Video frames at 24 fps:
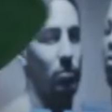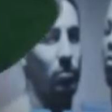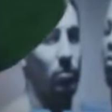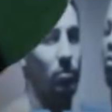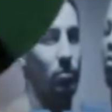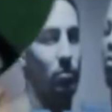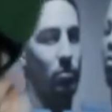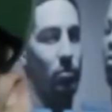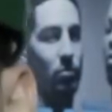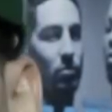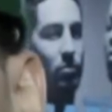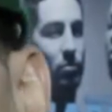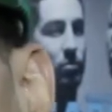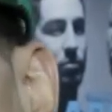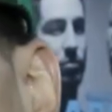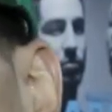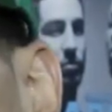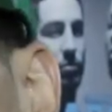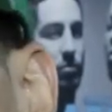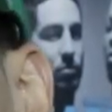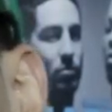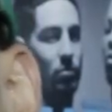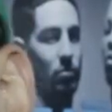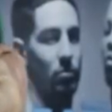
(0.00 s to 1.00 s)

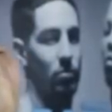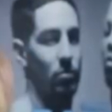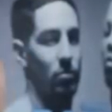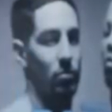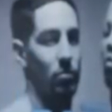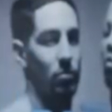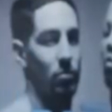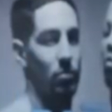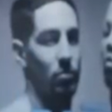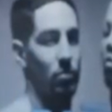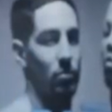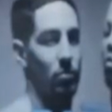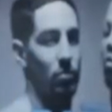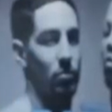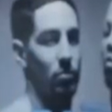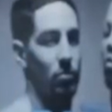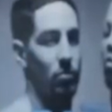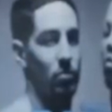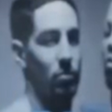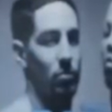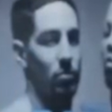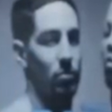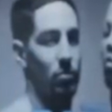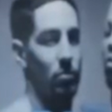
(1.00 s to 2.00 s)

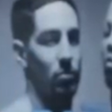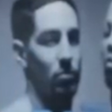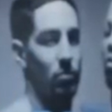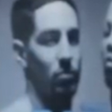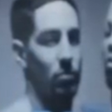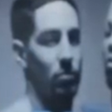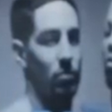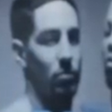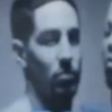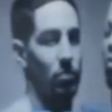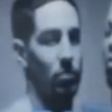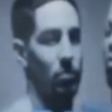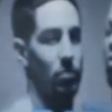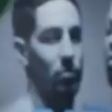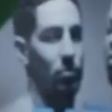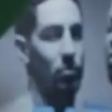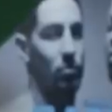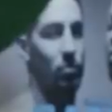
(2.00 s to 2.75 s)
No words are spoken by the person on screen.